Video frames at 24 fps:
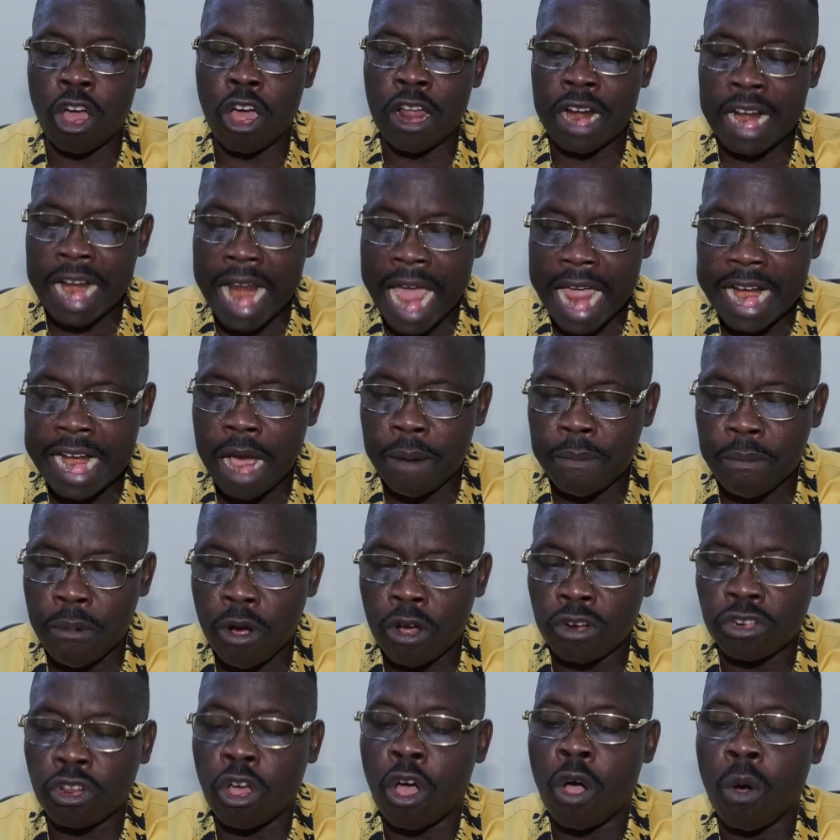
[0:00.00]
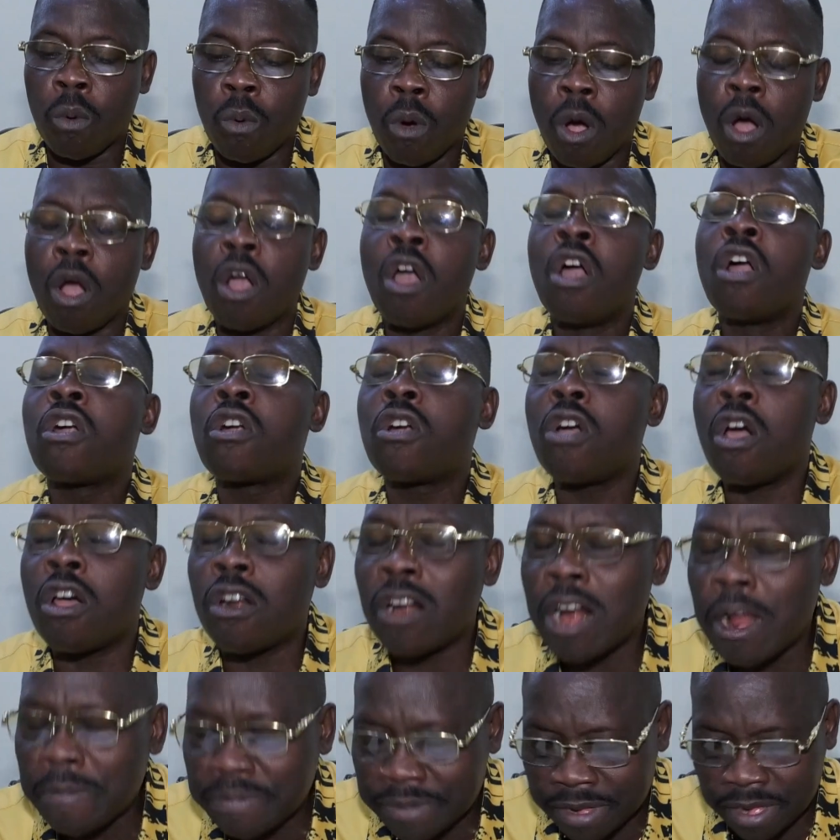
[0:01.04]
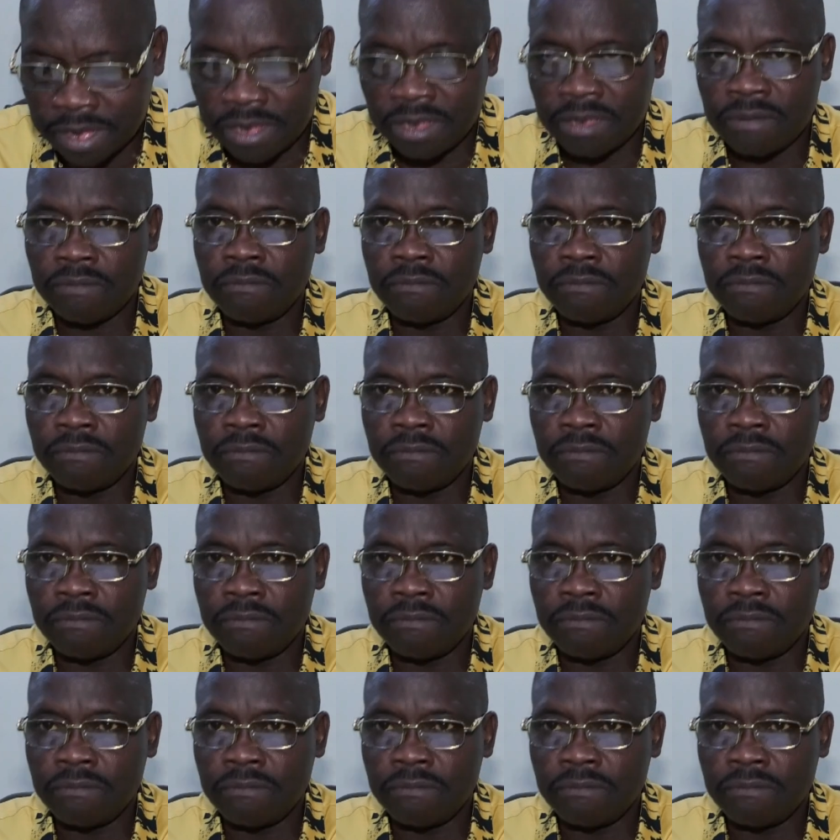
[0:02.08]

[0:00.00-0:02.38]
or neither moth or war corrupt.